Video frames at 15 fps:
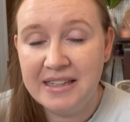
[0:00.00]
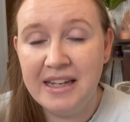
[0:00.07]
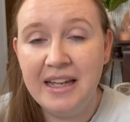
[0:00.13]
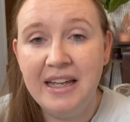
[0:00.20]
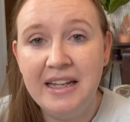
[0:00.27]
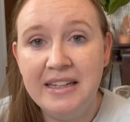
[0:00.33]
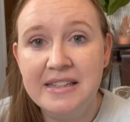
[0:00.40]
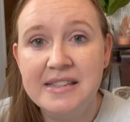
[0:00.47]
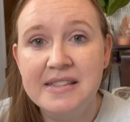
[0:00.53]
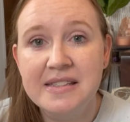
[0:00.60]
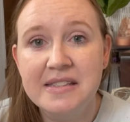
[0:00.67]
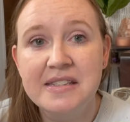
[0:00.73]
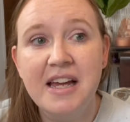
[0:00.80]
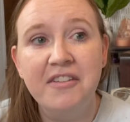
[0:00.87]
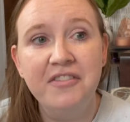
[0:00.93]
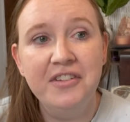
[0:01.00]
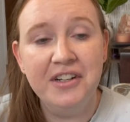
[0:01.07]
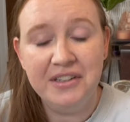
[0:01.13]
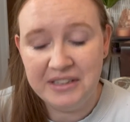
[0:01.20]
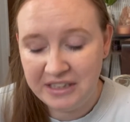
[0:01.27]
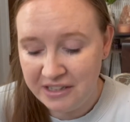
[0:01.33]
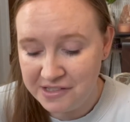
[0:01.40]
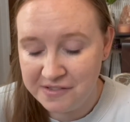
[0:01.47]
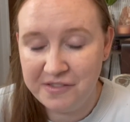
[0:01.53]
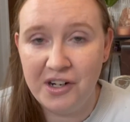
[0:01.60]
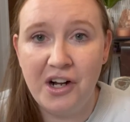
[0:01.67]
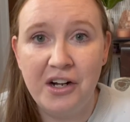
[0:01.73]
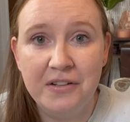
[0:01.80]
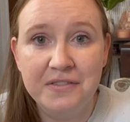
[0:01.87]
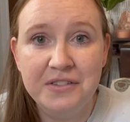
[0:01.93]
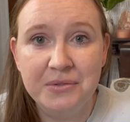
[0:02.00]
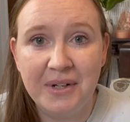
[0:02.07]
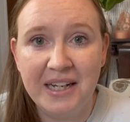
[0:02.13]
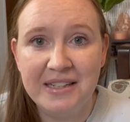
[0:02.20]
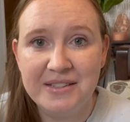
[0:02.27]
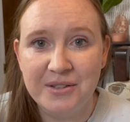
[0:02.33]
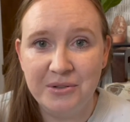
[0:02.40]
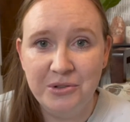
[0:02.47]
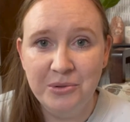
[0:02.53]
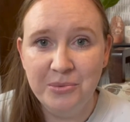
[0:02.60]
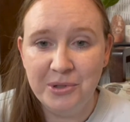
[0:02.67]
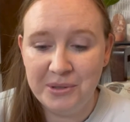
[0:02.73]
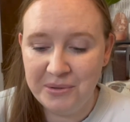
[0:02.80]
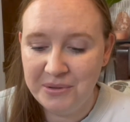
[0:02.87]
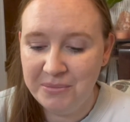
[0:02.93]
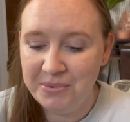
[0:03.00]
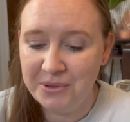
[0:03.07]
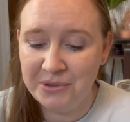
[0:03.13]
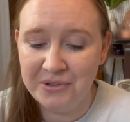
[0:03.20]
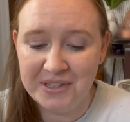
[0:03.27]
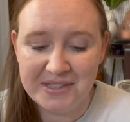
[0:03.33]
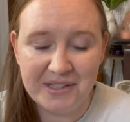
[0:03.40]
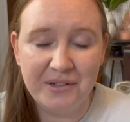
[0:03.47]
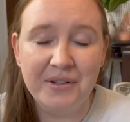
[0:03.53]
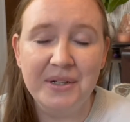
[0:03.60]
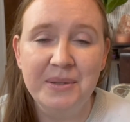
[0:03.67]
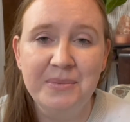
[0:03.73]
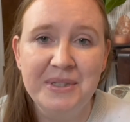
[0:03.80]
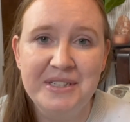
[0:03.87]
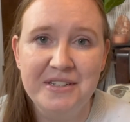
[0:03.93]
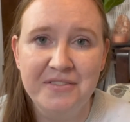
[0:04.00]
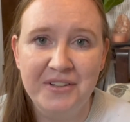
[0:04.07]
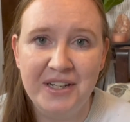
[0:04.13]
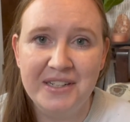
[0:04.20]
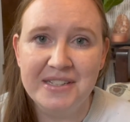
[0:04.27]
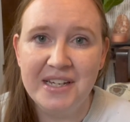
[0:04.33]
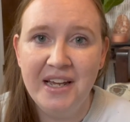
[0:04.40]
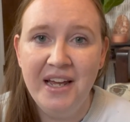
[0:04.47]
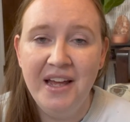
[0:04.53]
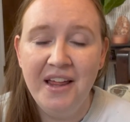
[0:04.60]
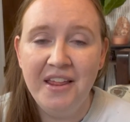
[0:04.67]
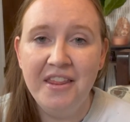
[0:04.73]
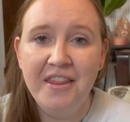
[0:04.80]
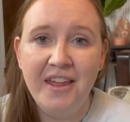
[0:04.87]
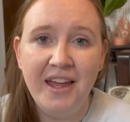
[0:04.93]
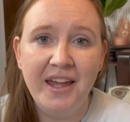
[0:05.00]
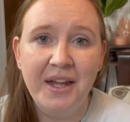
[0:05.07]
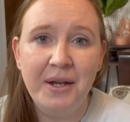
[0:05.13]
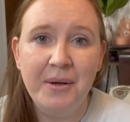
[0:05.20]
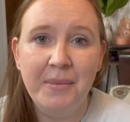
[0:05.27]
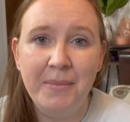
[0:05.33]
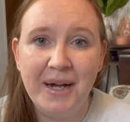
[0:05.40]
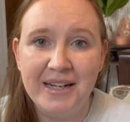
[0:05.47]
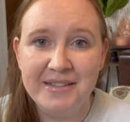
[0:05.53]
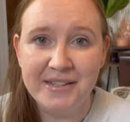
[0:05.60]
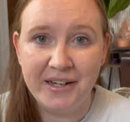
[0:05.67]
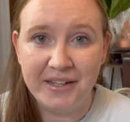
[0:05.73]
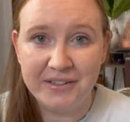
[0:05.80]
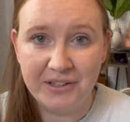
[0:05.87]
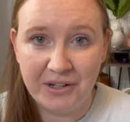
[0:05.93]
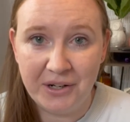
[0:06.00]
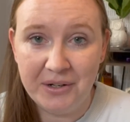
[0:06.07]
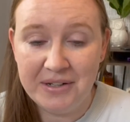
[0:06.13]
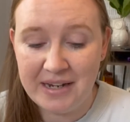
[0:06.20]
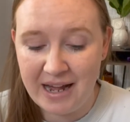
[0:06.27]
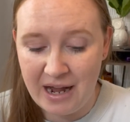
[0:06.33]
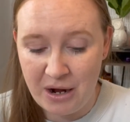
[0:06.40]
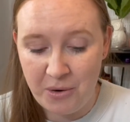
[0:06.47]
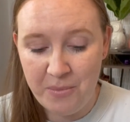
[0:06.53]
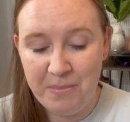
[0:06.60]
it's definitely evolved, right? So newborn poo is incredibly different than my toddler now.